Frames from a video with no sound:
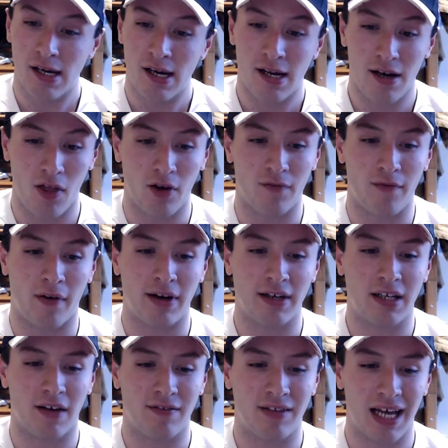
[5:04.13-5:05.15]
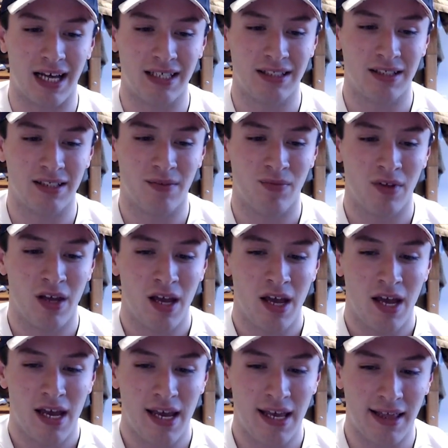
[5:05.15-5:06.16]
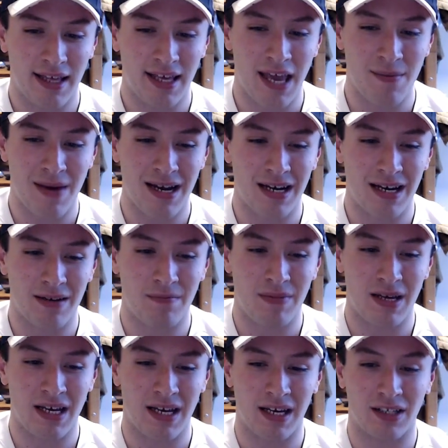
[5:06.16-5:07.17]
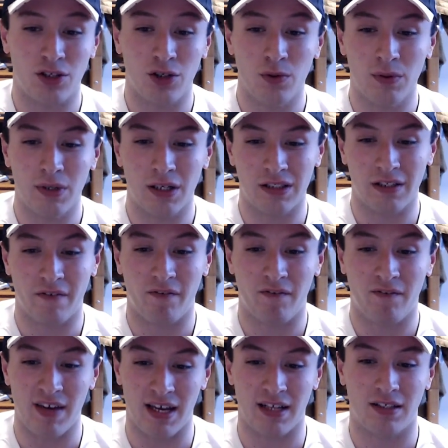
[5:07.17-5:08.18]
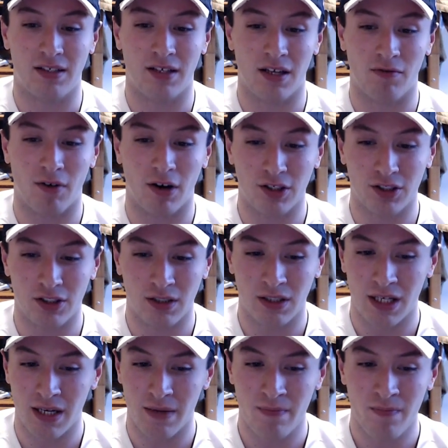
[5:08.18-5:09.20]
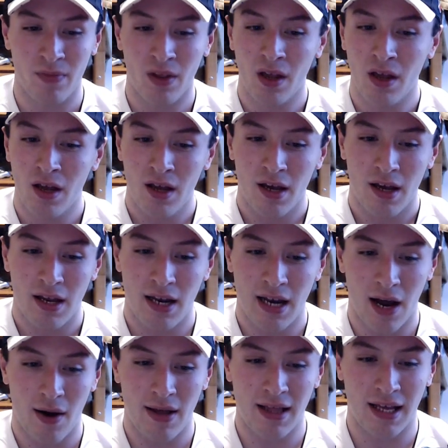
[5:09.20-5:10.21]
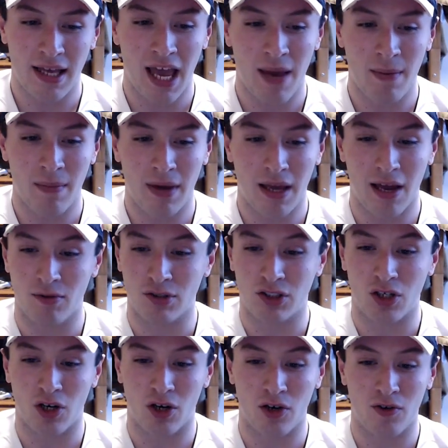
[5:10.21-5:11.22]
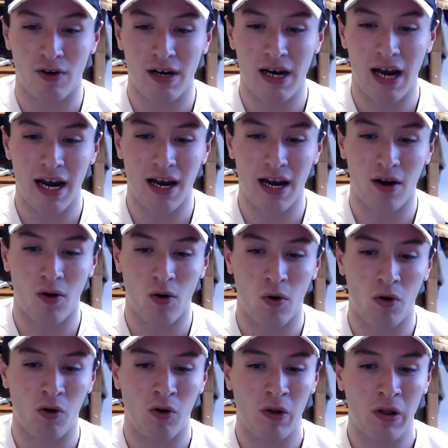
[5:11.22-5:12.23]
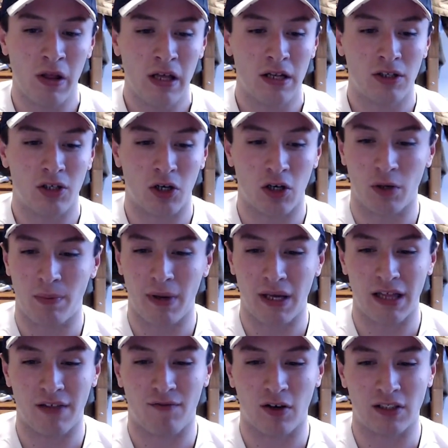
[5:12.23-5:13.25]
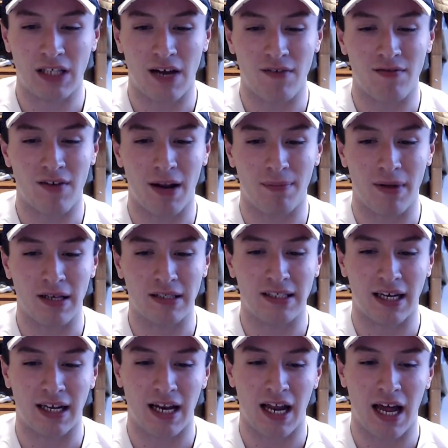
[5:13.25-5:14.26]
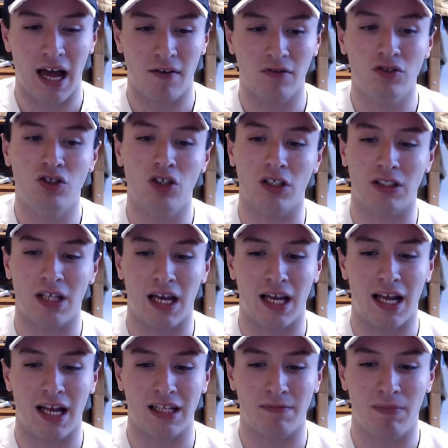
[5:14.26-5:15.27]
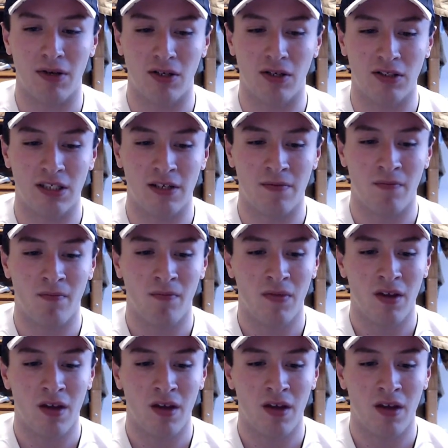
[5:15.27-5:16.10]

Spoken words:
another very tough test. And the game ended being a 2-0 defeat to the Russian team. Now, in the game, again, it was Turner and Knighton in goal. Turner played the first half, Knighton played the second half, just like against Pilsen.